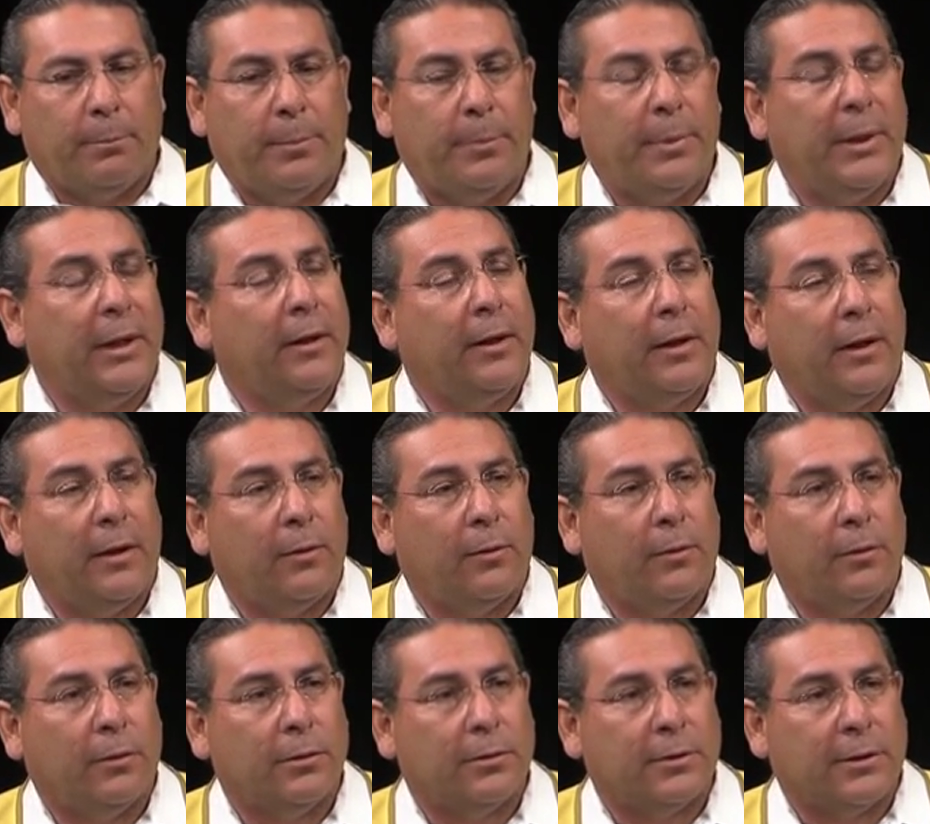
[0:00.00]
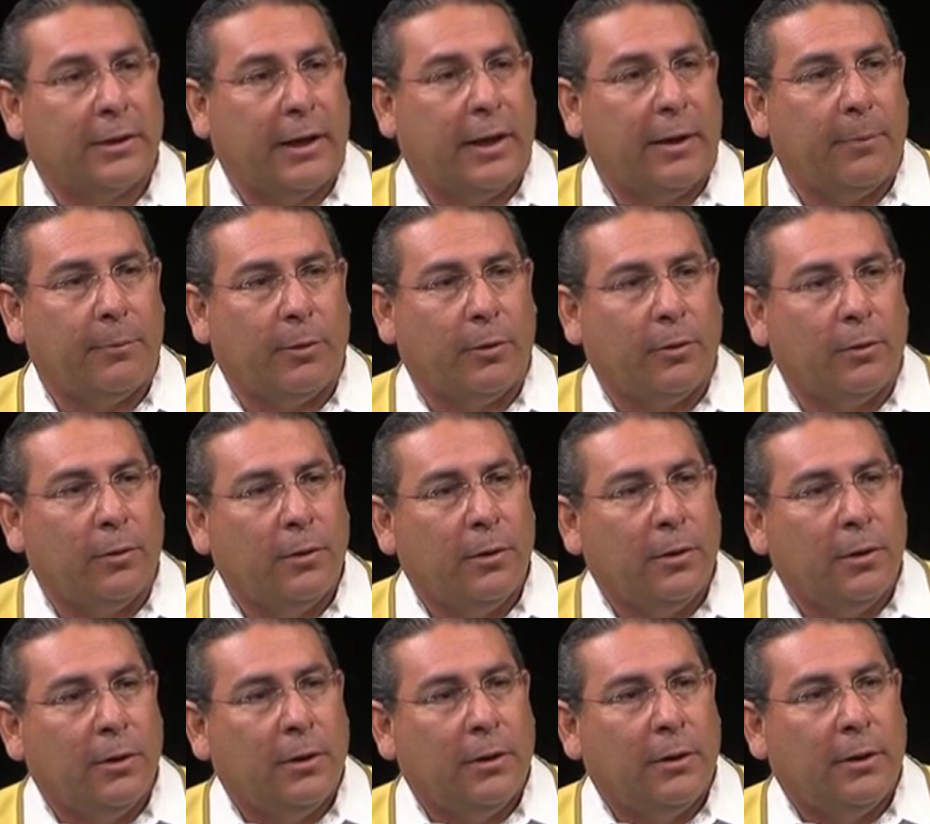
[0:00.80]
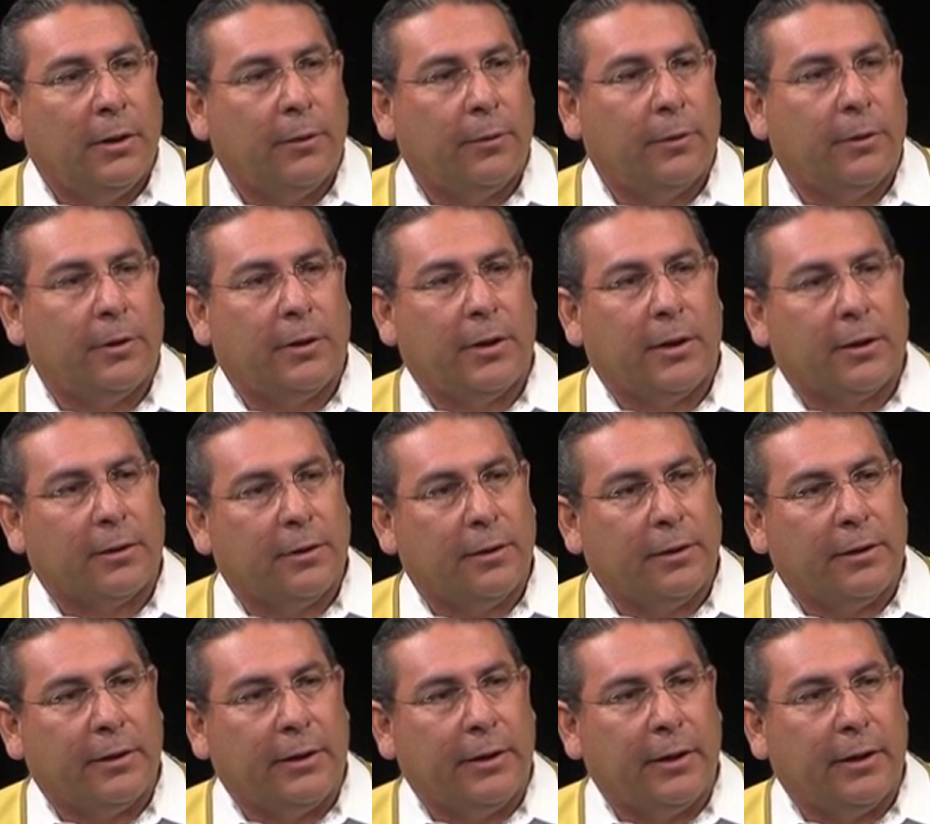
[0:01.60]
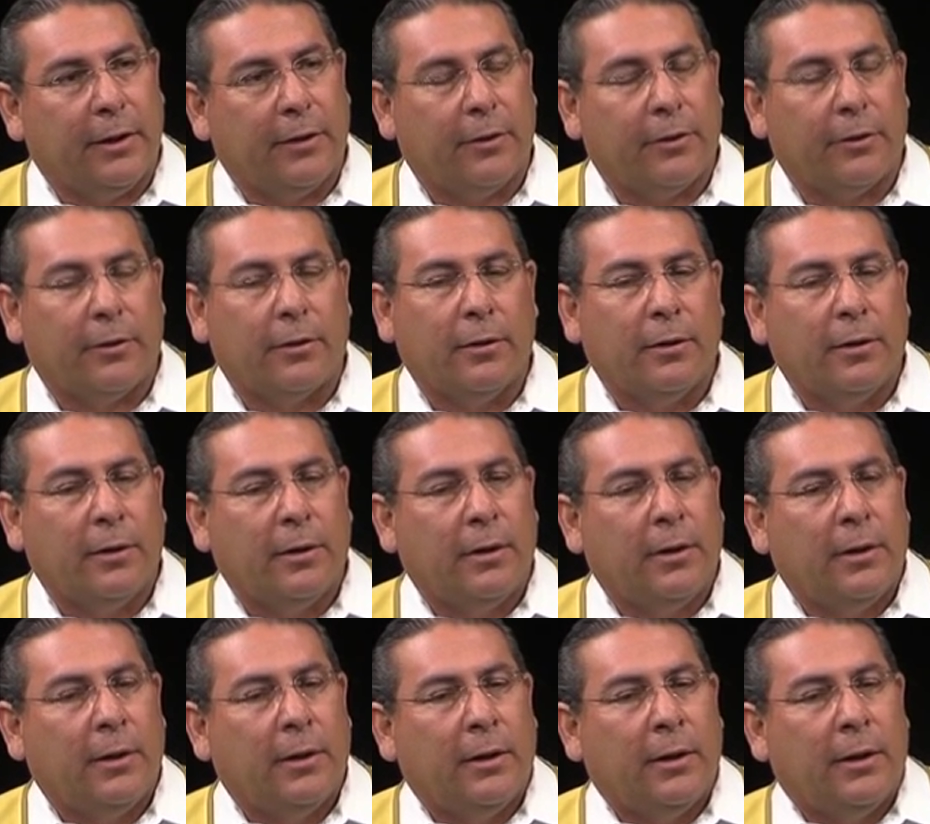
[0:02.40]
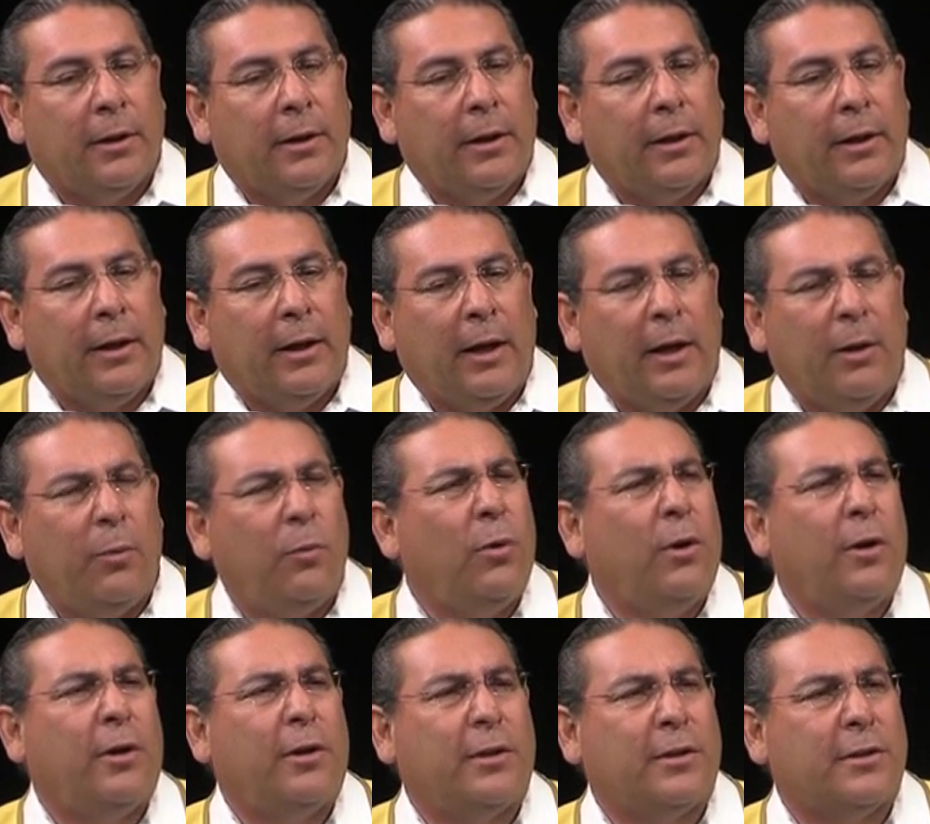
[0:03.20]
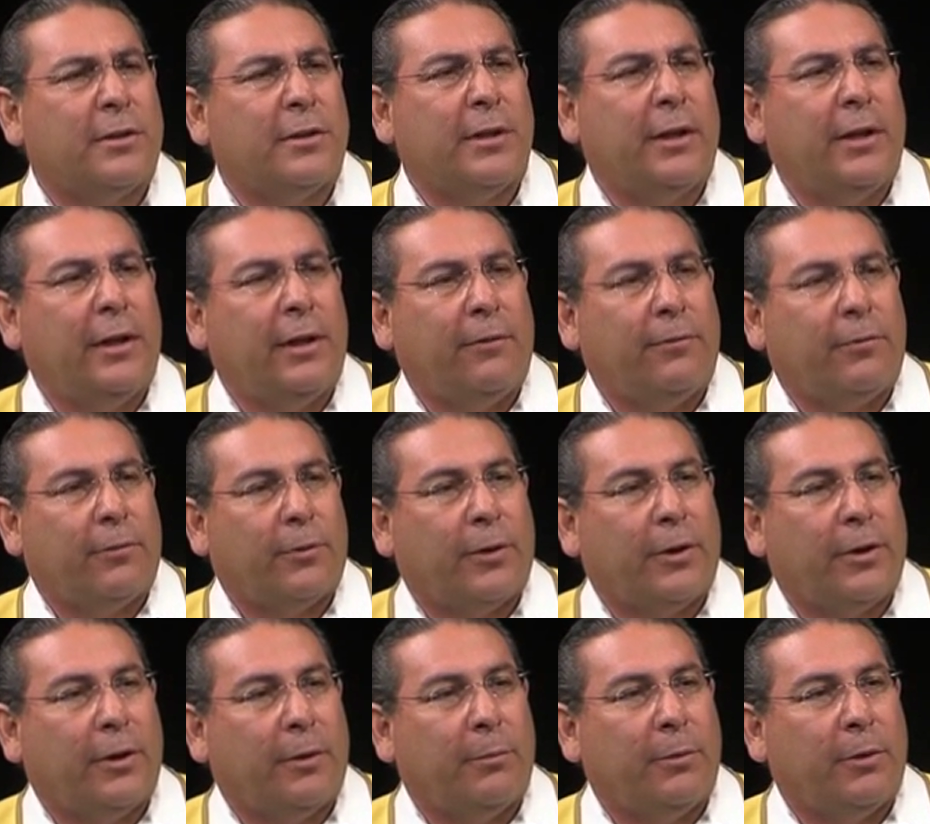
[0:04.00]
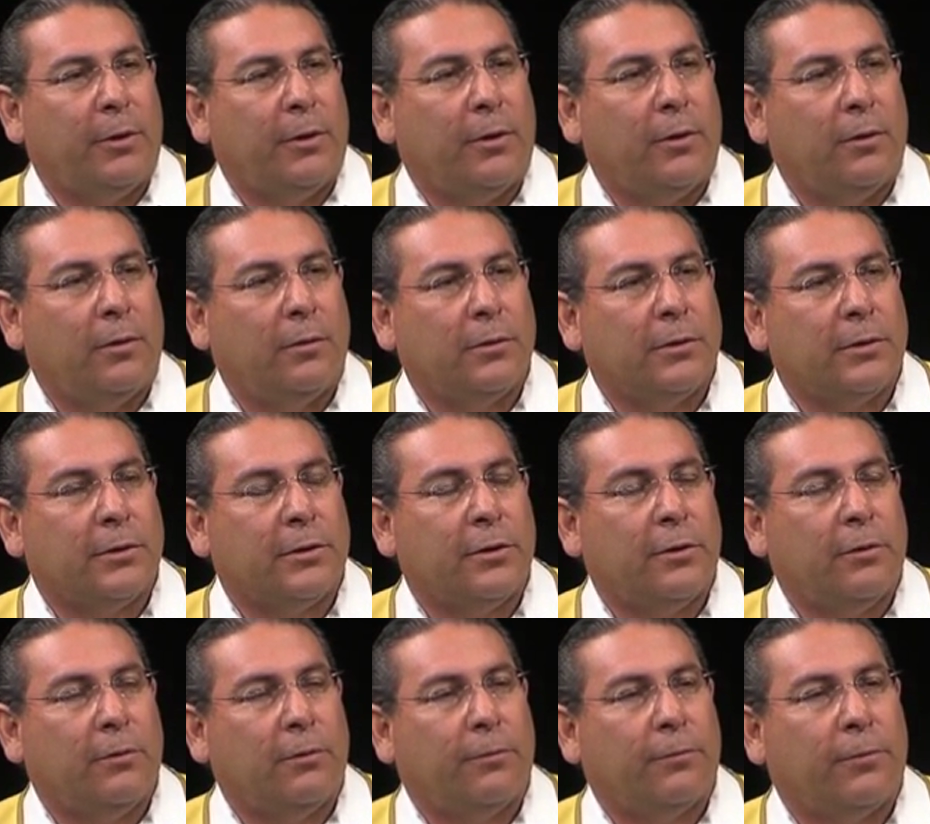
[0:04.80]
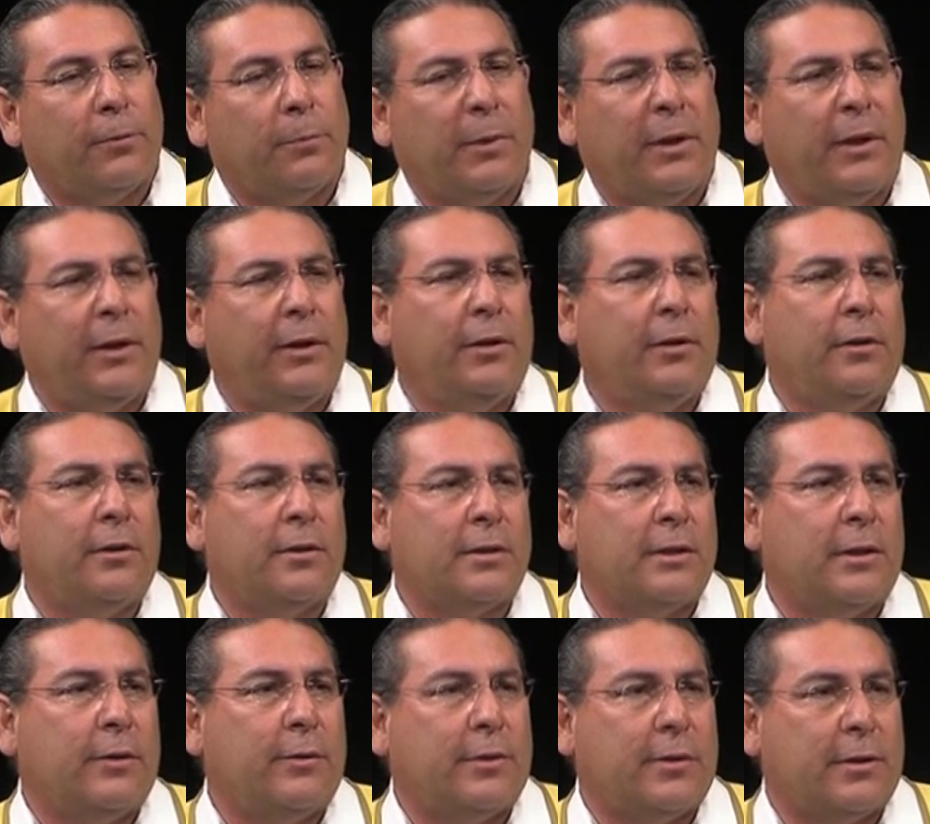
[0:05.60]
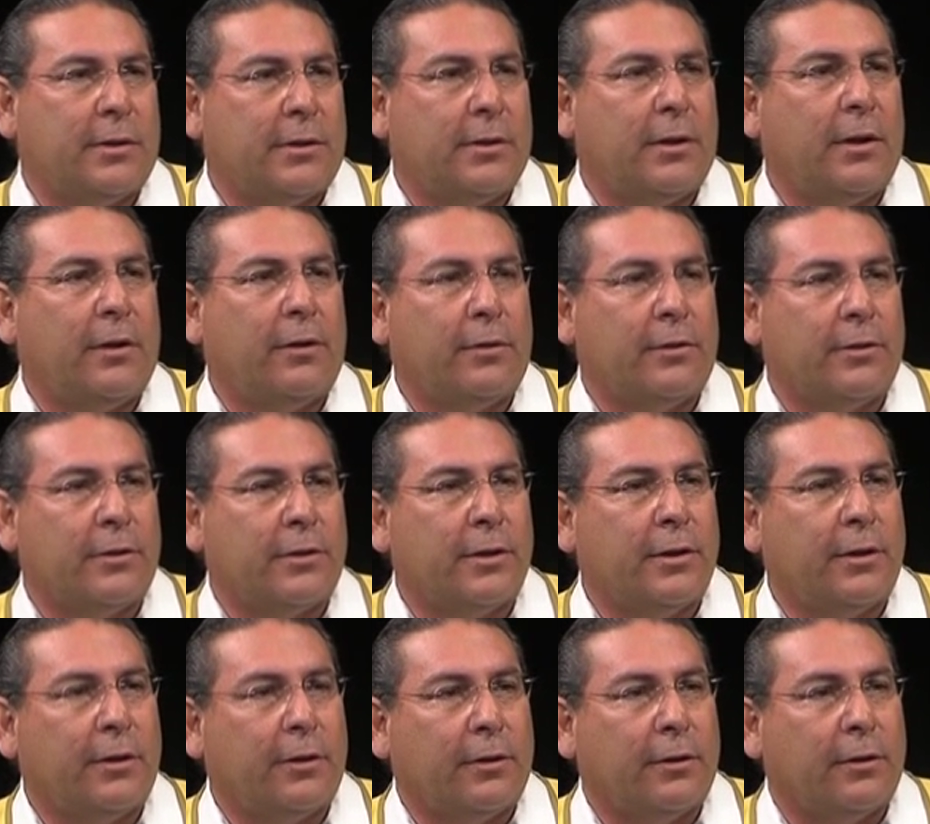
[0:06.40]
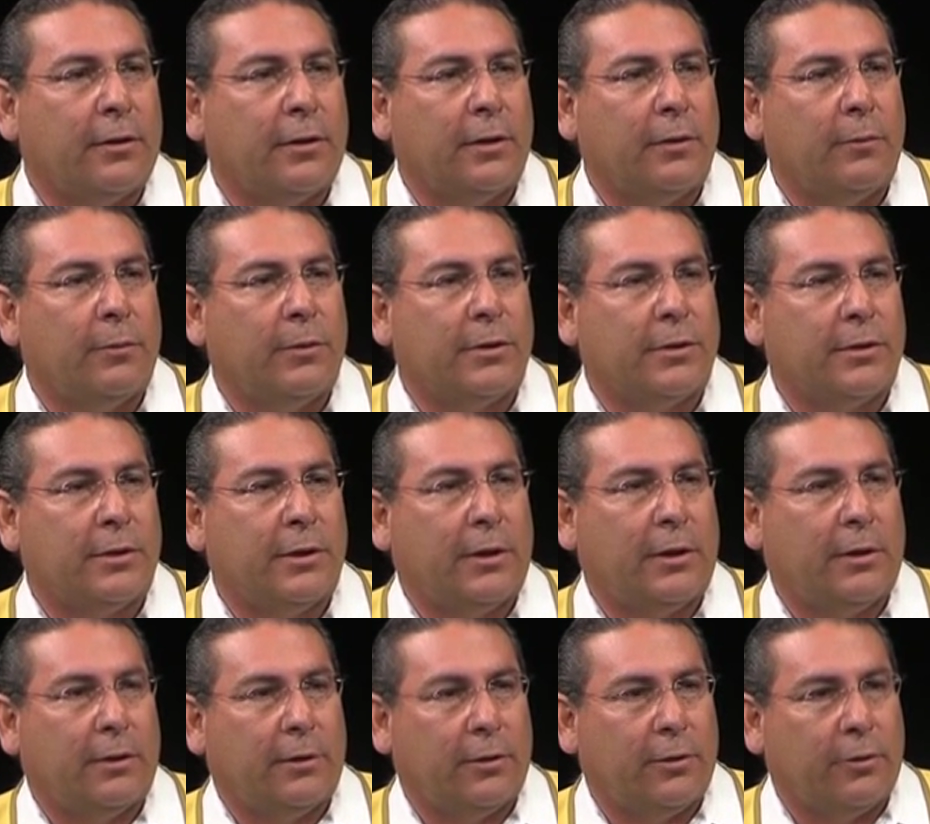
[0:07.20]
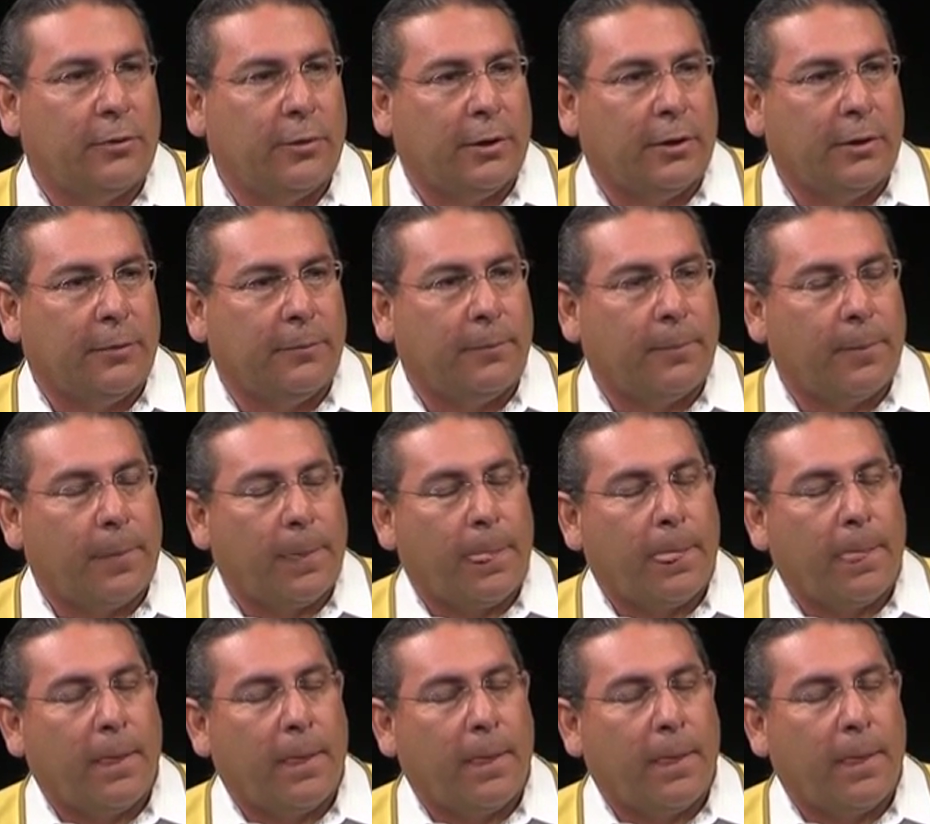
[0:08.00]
Ben Nighthorse Campbell. They were inducted together. I wanted to sing for him, you know, so for many years I was a Southern singer and would sing on the drum.